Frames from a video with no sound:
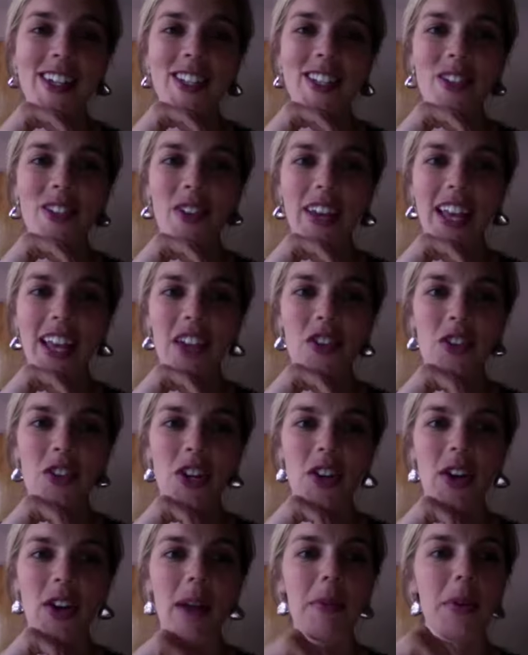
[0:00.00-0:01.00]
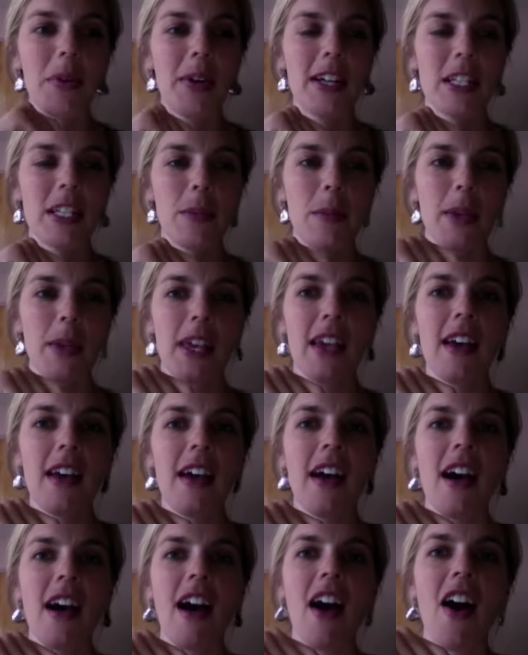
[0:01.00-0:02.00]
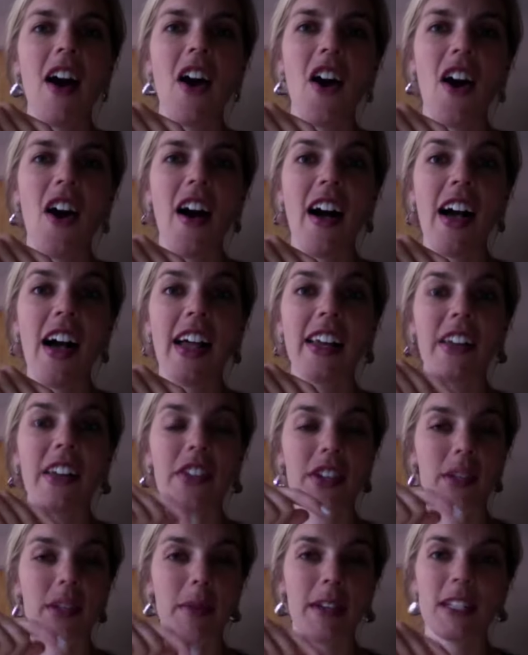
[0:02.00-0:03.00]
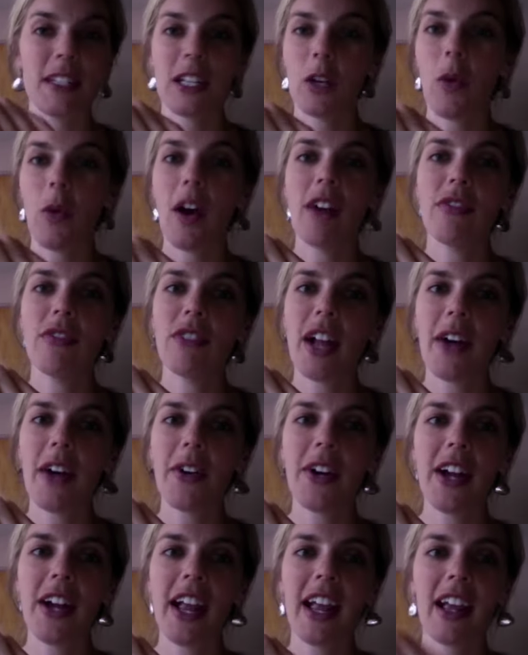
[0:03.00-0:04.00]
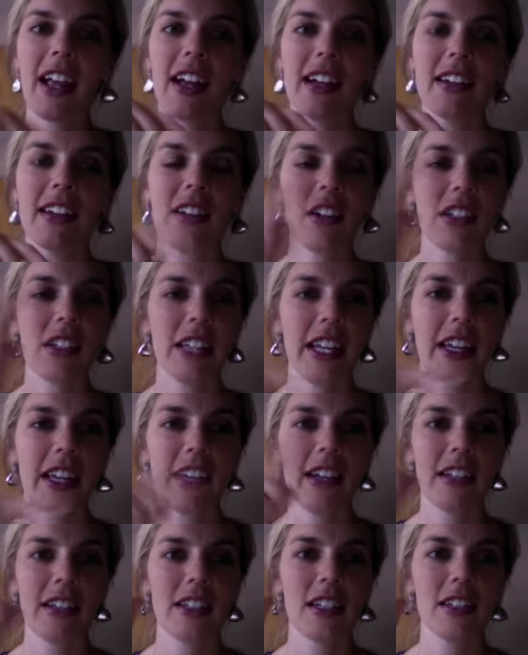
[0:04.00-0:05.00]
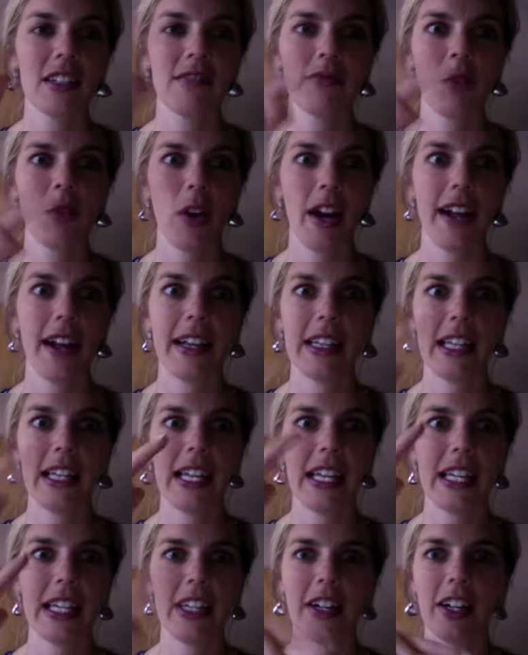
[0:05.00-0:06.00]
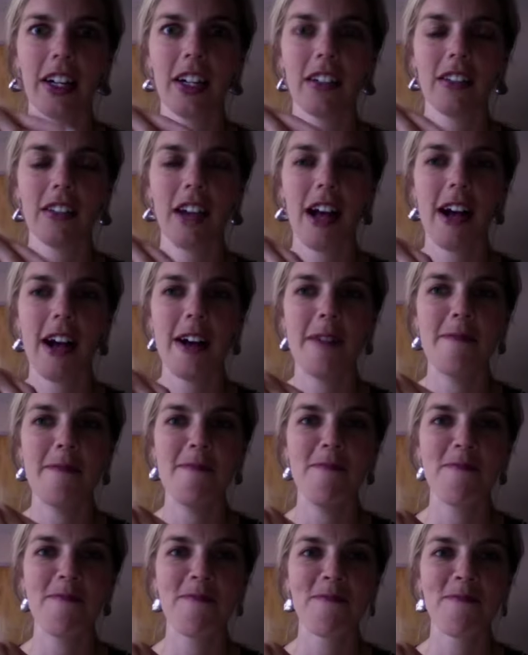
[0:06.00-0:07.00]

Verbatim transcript: So again, you can grab the recipe on the domestic wildflower and I'll link it where I can link it here. Um,